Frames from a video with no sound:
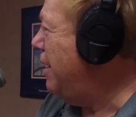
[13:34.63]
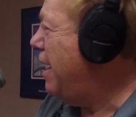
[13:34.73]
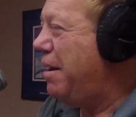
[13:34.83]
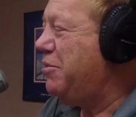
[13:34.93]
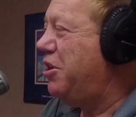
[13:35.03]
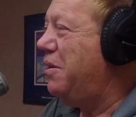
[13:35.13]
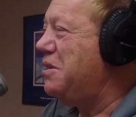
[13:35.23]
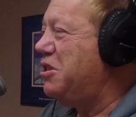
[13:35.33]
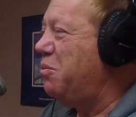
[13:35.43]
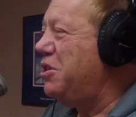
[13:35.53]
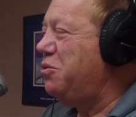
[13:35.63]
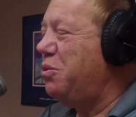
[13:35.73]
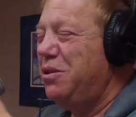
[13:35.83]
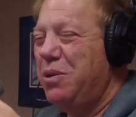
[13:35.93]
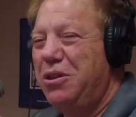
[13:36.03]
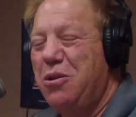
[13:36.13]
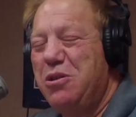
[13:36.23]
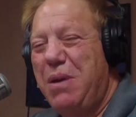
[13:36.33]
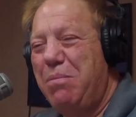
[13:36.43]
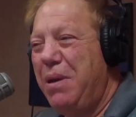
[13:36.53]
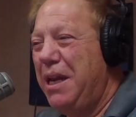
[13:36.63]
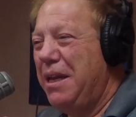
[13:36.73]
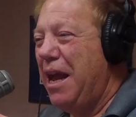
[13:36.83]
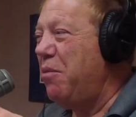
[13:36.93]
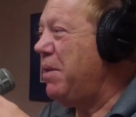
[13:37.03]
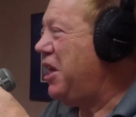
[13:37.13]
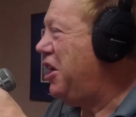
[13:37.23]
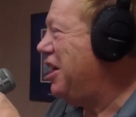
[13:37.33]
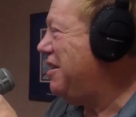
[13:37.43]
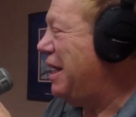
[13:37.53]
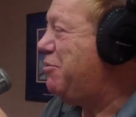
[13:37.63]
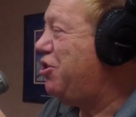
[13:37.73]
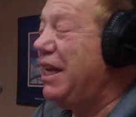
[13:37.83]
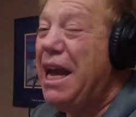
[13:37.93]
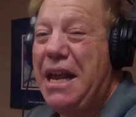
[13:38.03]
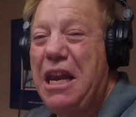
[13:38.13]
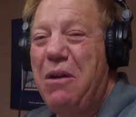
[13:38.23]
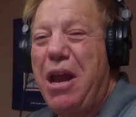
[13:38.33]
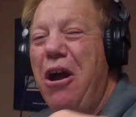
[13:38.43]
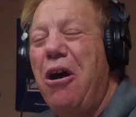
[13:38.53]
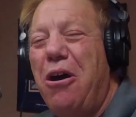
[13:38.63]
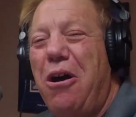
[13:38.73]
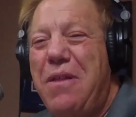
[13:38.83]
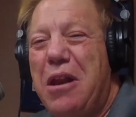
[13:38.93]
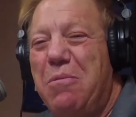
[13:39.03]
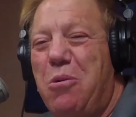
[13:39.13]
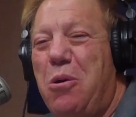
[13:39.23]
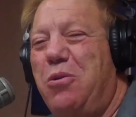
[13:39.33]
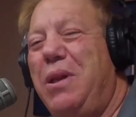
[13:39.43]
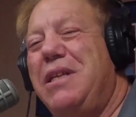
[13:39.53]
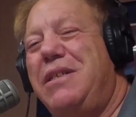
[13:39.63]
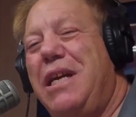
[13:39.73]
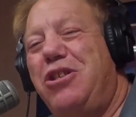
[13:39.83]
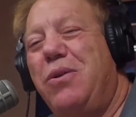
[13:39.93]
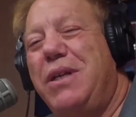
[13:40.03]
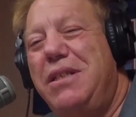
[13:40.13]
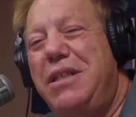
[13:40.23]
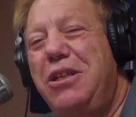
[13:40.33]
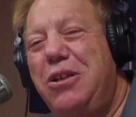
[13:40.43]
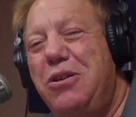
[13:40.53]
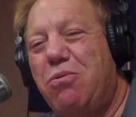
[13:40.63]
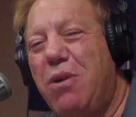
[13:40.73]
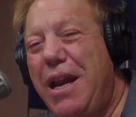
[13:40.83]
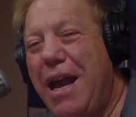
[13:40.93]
I'm curious as to what those may be and how many claims you get. Anyway, all that and more. The Real Estate Show continues right